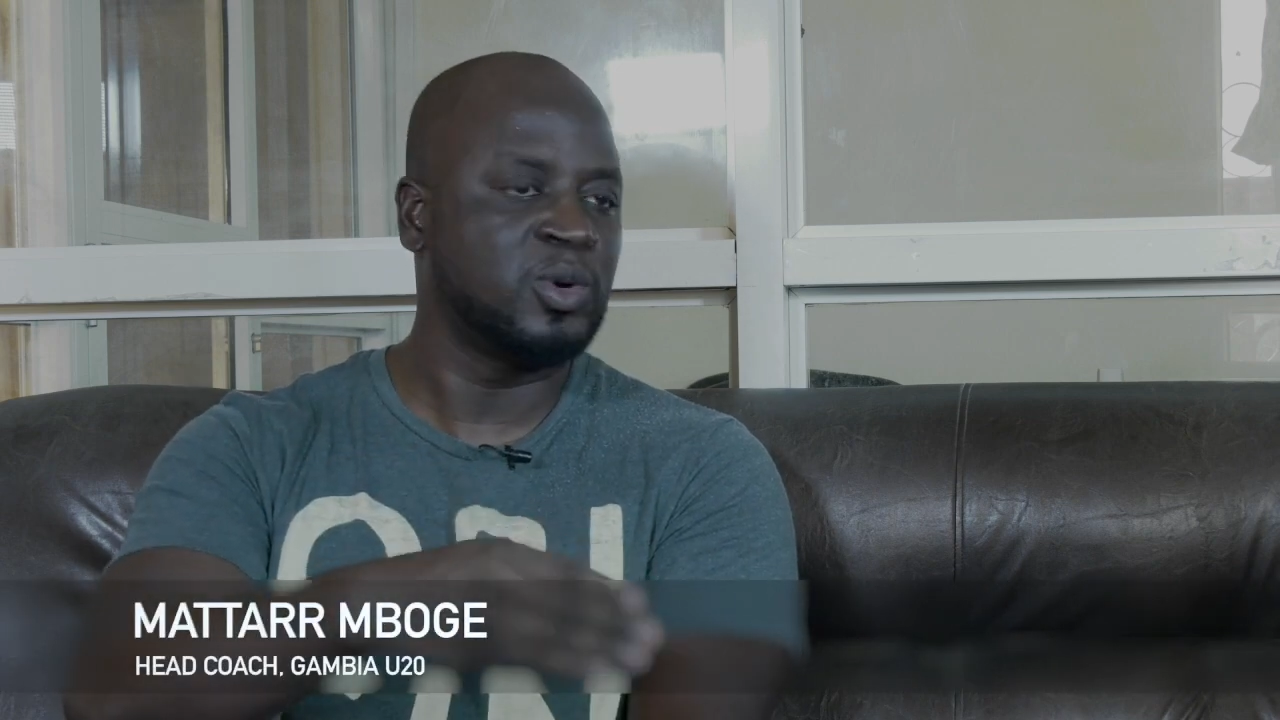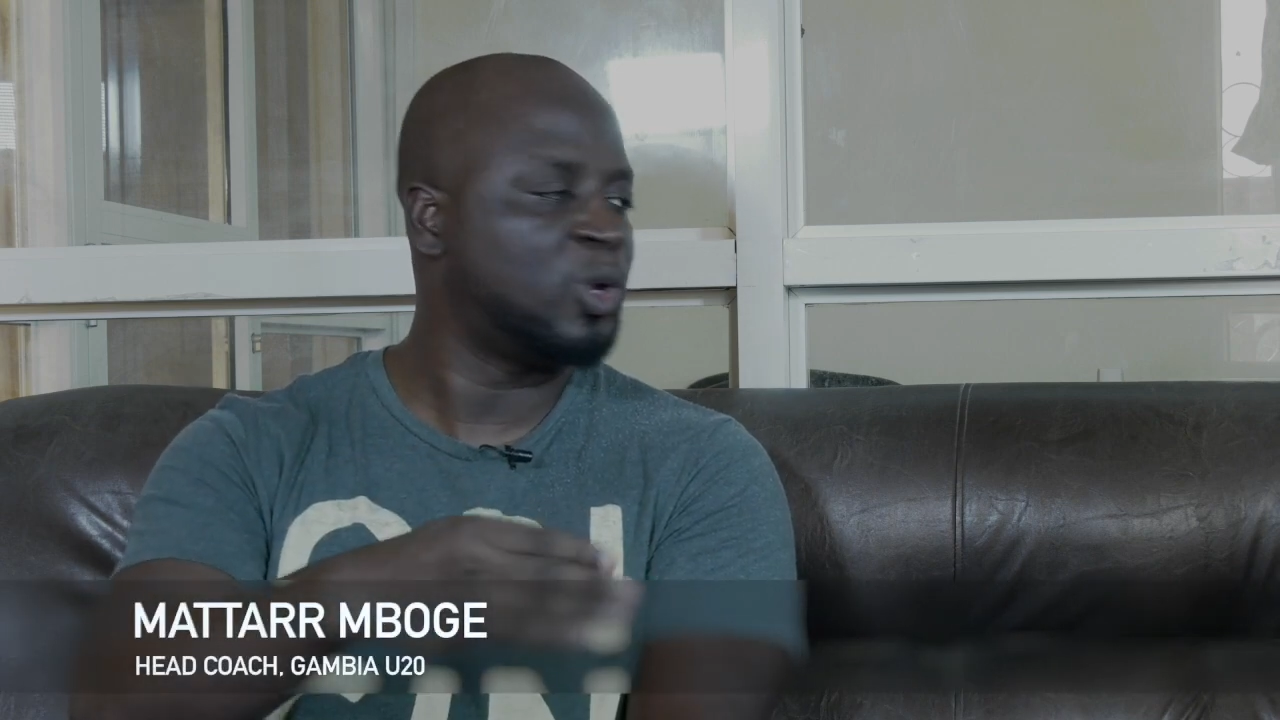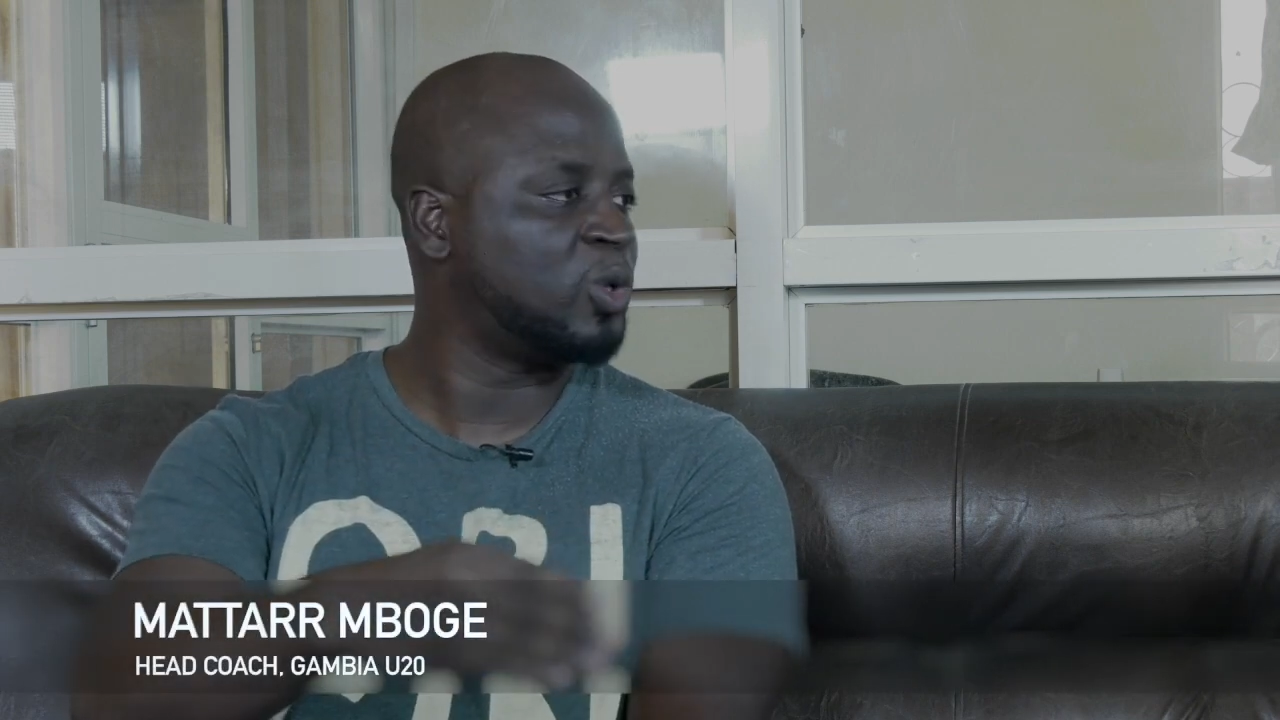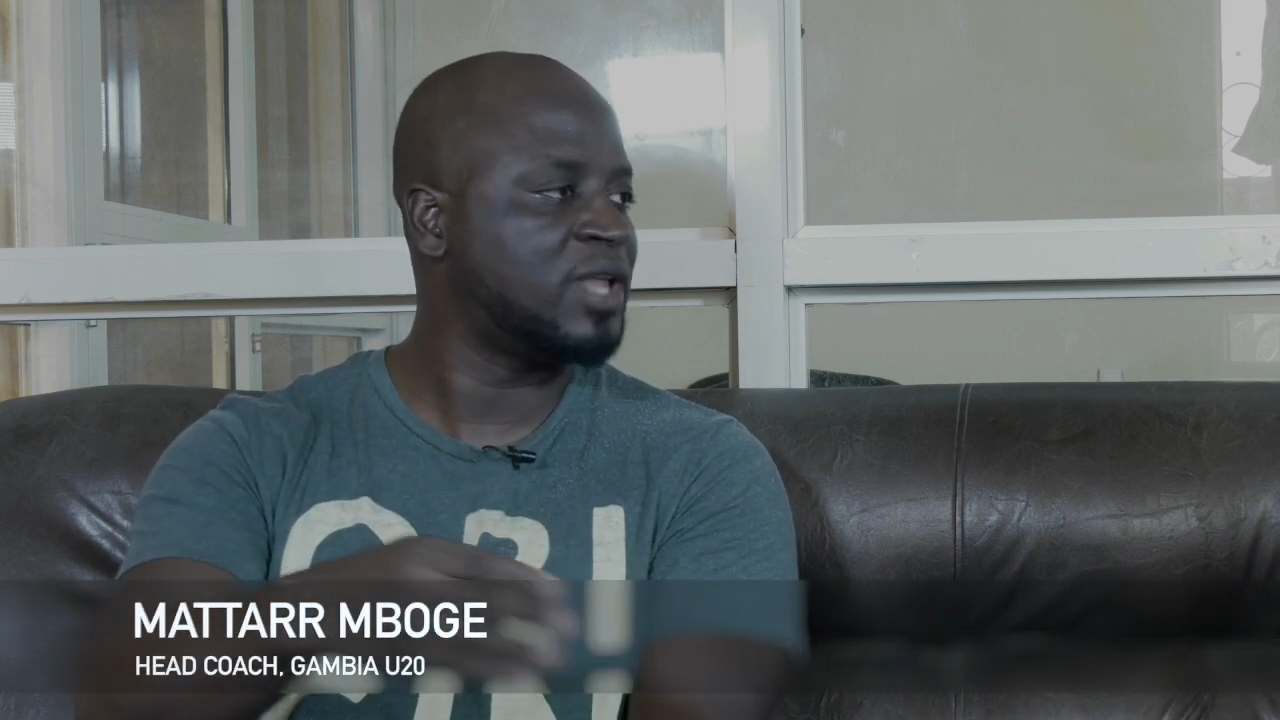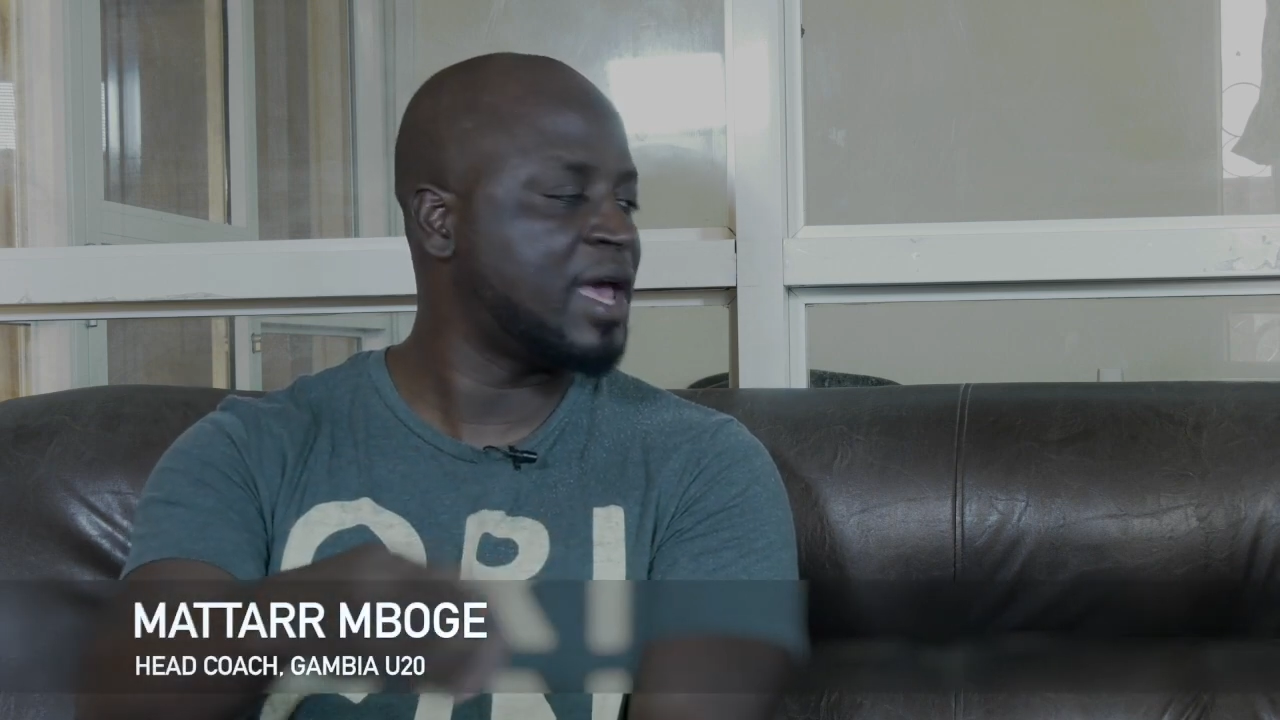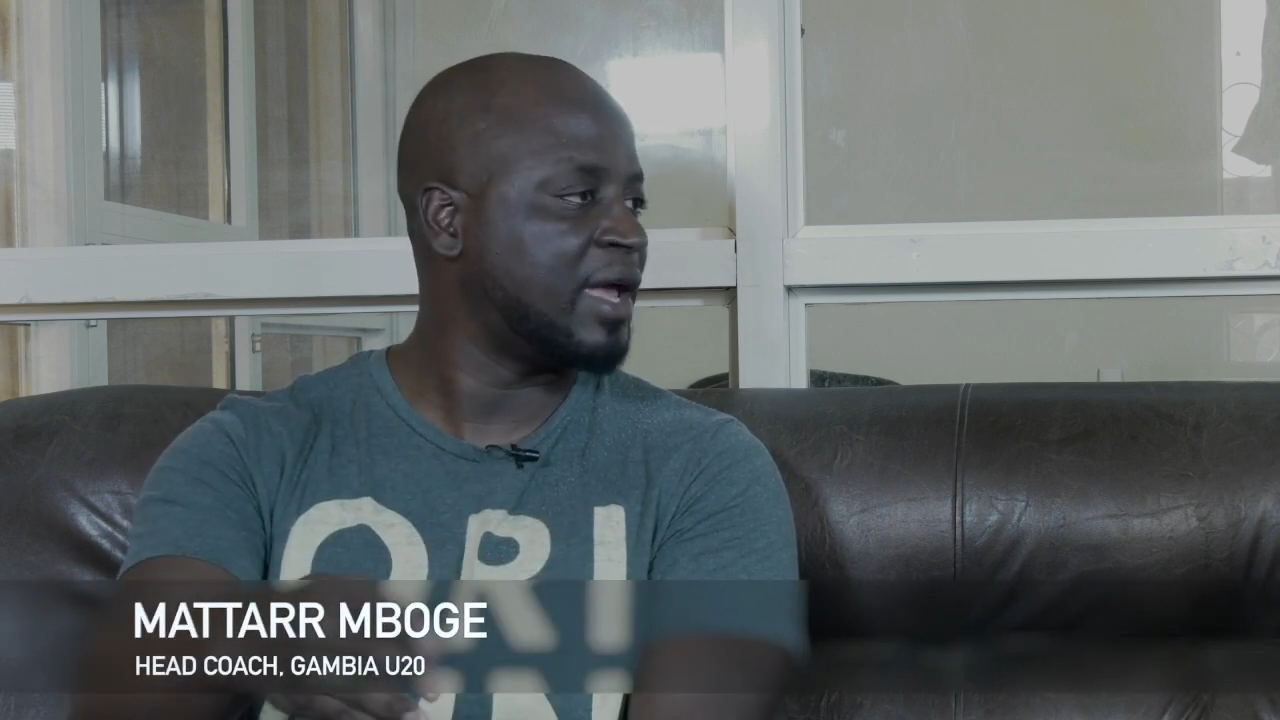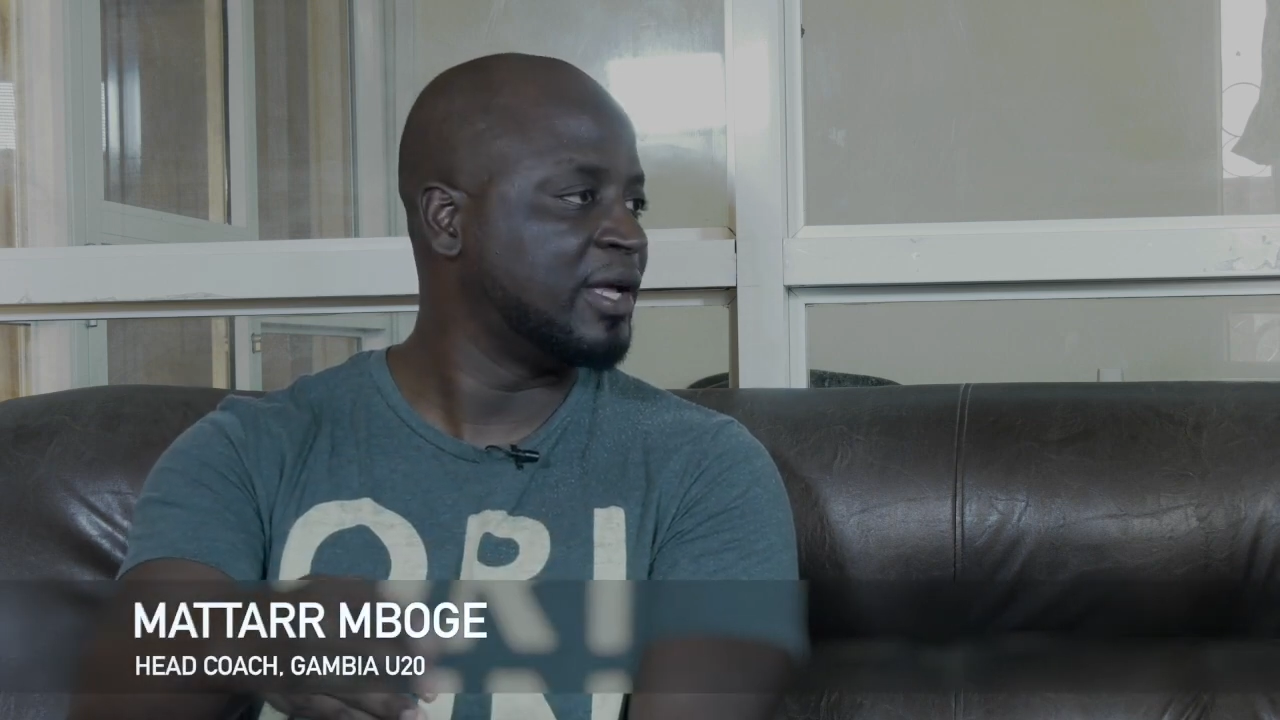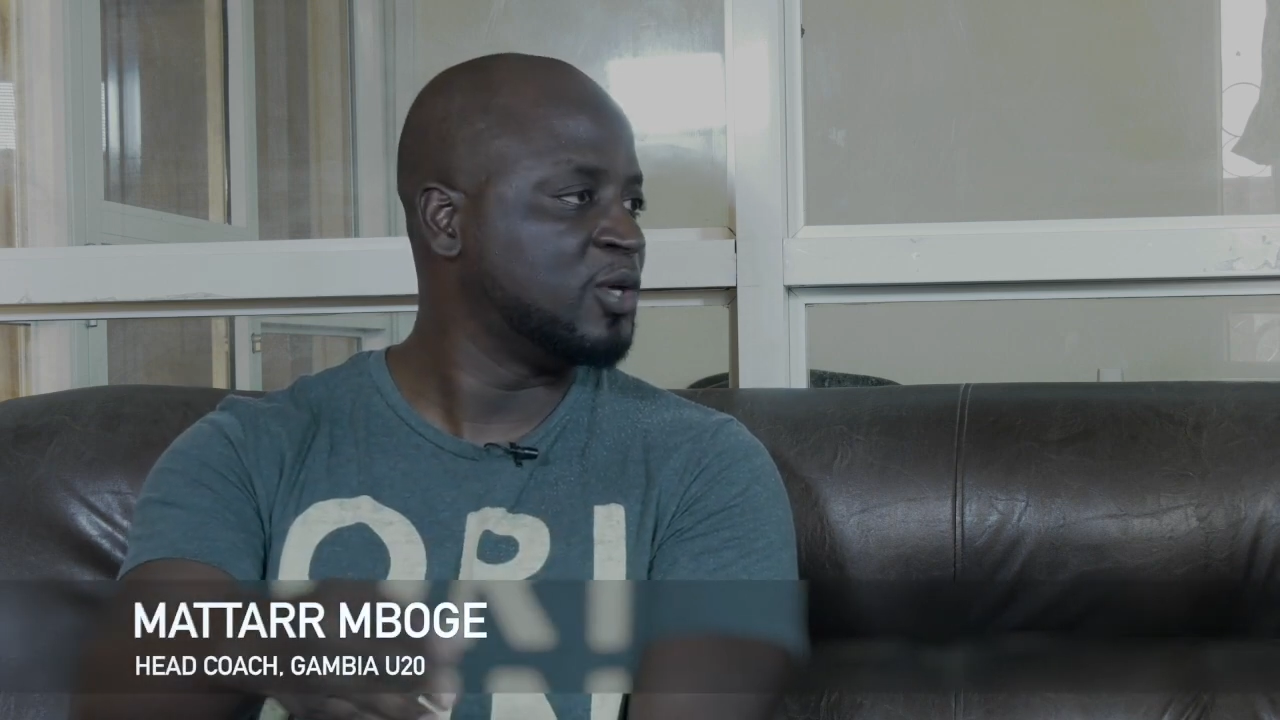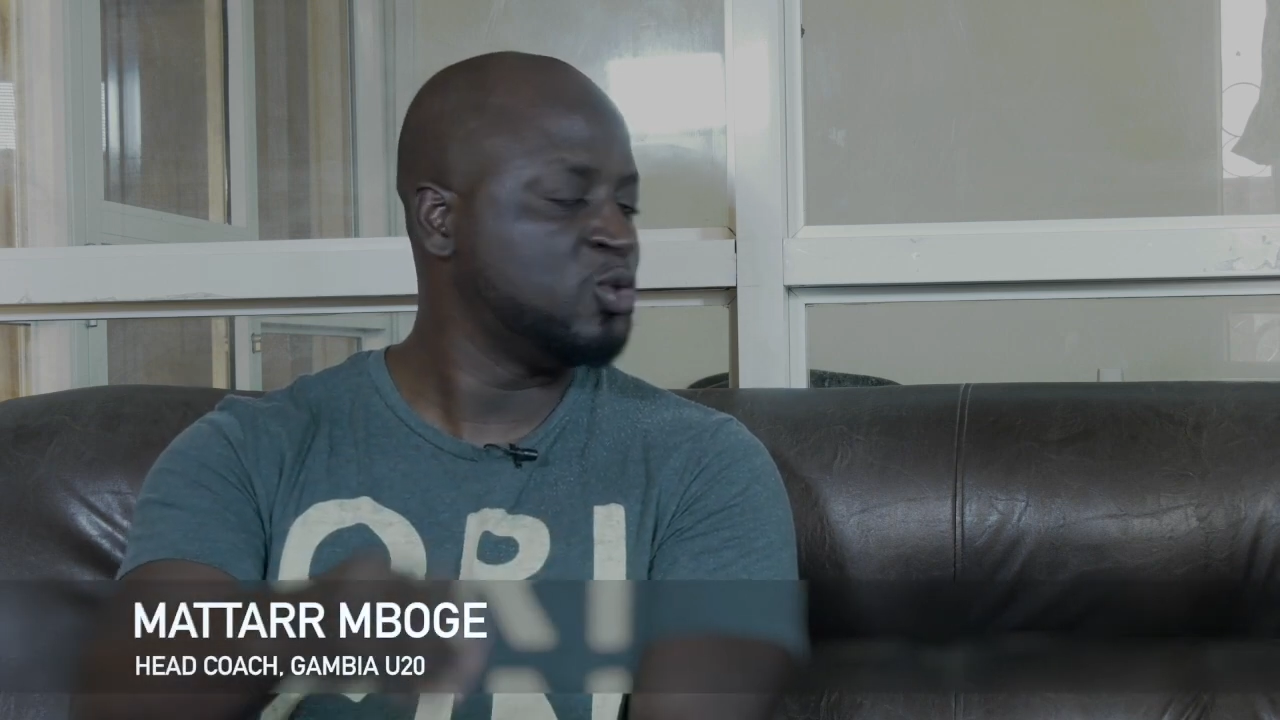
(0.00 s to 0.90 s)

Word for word: were all there.